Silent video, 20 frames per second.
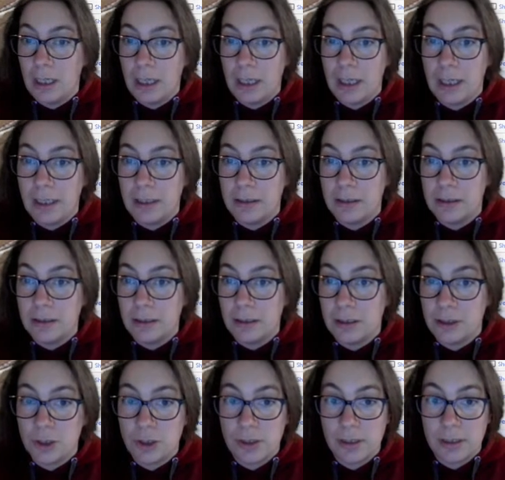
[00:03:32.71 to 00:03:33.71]
And
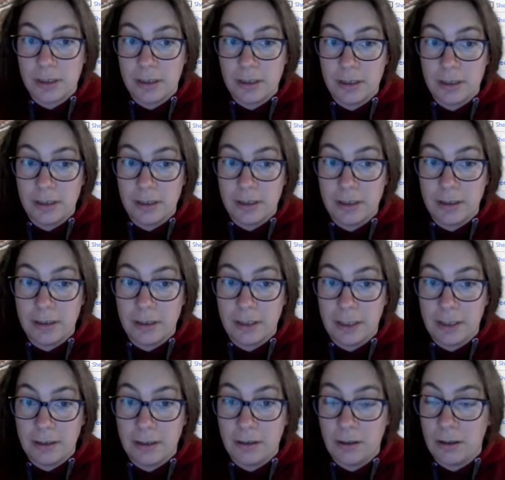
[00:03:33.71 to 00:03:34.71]
I'll just click
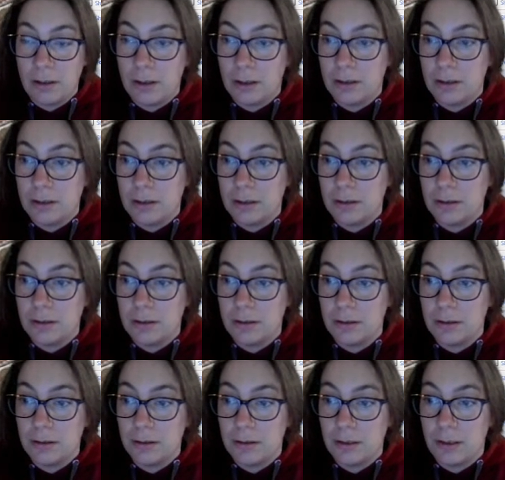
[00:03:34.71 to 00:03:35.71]
again on
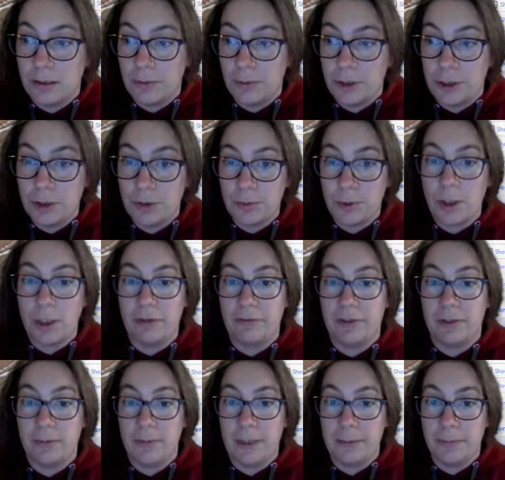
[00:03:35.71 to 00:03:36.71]
the British War
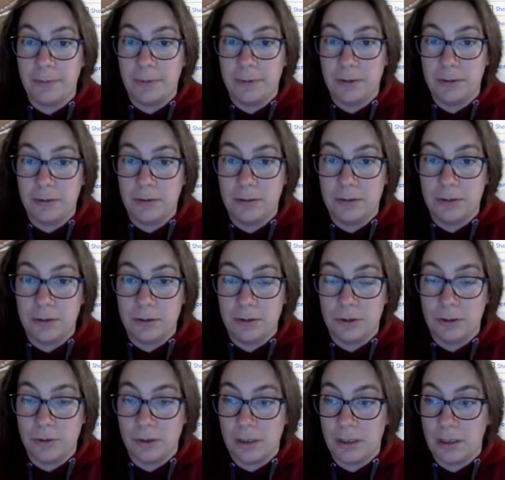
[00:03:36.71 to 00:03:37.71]
Office map
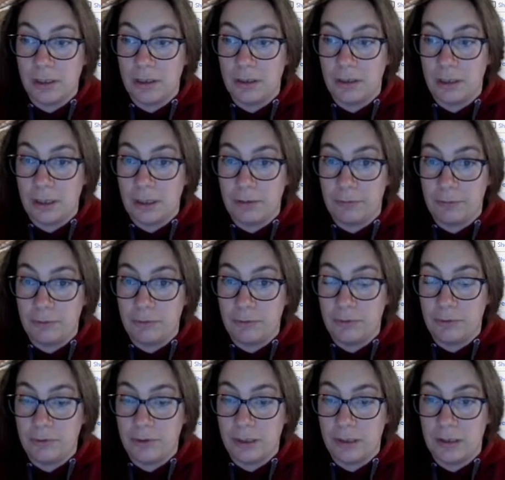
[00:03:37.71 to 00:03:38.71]
to see
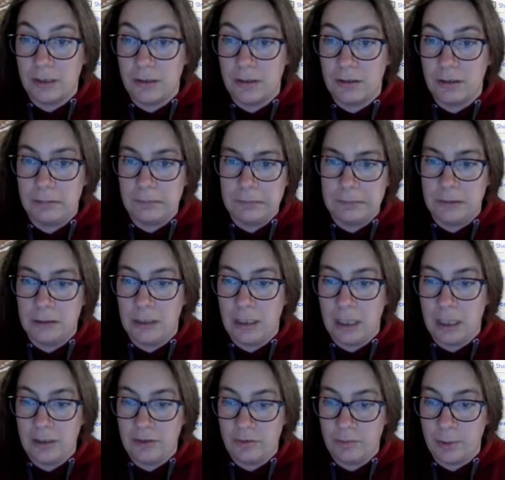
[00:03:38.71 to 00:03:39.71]
if this
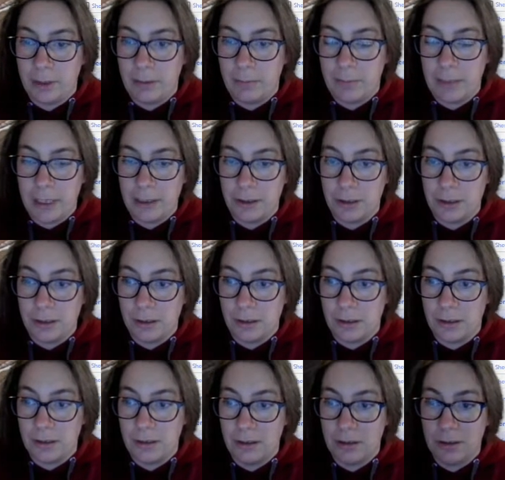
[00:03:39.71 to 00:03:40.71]
halfway
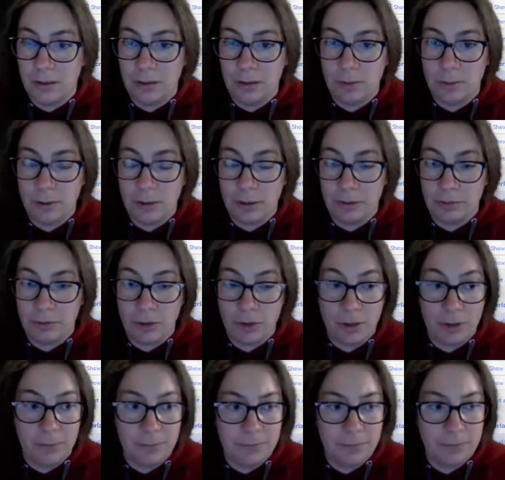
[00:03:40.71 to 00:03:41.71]
matches what I've
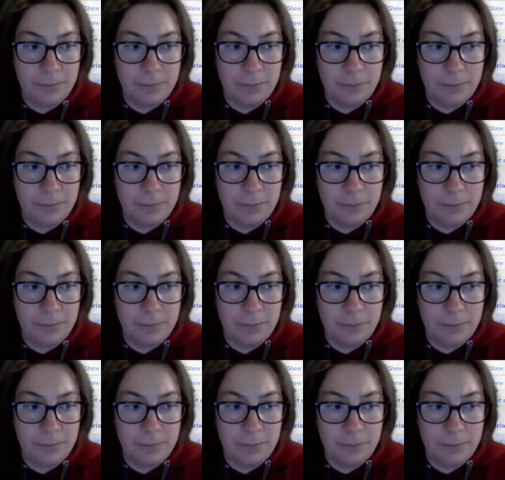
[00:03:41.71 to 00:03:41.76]
drawn.